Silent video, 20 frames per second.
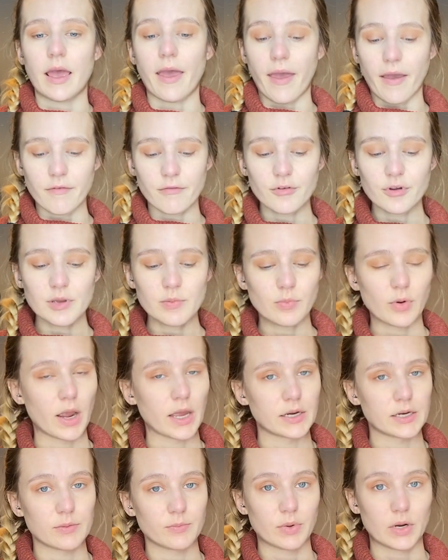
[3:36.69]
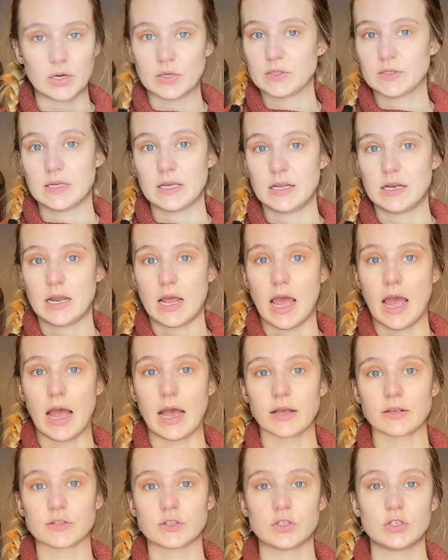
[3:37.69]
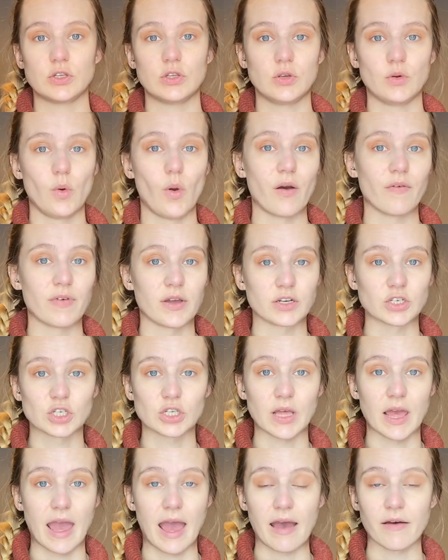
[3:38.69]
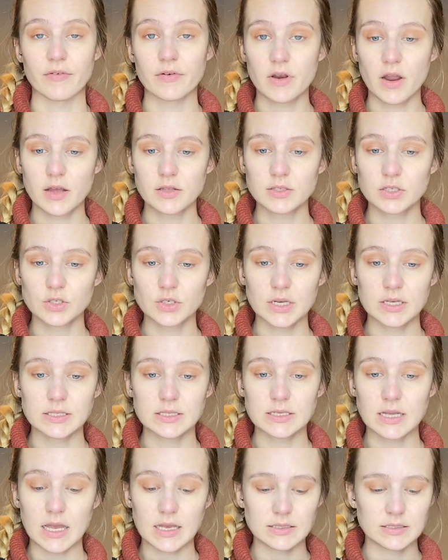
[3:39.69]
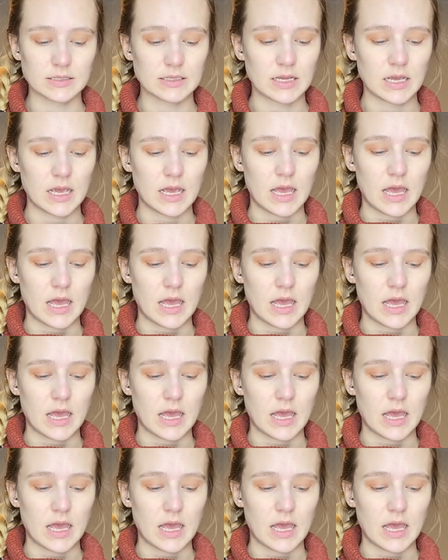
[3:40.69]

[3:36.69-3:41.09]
Every pregnant person has to eventually have a non-stress test.